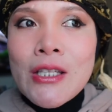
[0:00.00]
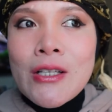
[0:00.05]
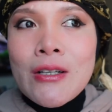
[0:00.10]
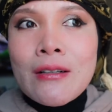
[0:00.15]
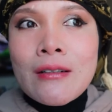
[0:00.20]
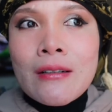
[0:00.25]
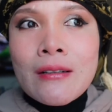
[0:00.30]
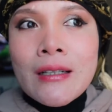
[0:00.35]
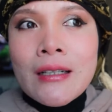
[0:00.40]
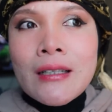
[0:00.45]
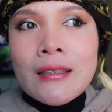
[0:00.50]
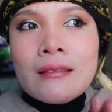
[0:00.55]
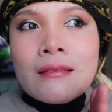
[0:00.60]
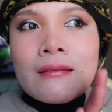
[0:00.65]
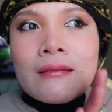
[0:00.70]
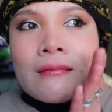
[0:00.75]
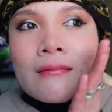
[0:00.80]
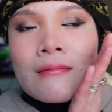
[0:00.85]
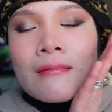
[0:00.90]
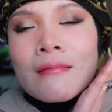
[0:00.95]
so it
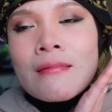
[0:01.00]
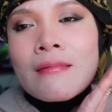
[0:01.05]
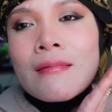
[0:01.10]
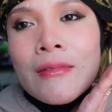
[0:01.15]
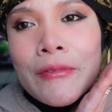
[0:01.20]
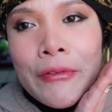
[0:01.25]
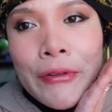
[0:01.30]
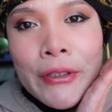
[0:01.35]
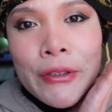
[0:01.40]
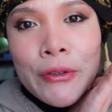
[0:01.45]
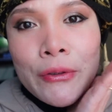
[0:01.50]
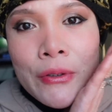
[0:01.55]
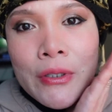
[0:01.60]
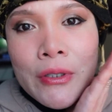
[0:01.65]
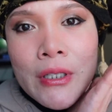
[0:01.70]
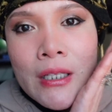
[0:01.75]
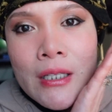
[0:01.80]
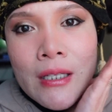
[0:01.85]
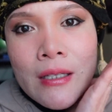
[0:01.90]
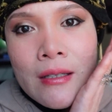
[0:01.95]

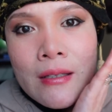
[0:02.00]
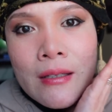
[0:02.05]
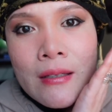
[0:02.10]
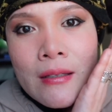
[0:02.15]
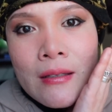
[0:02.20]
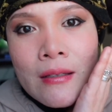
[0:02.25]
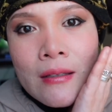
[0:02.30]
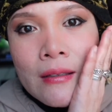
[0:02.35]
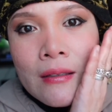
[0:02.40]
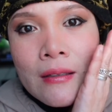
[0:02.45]
reduces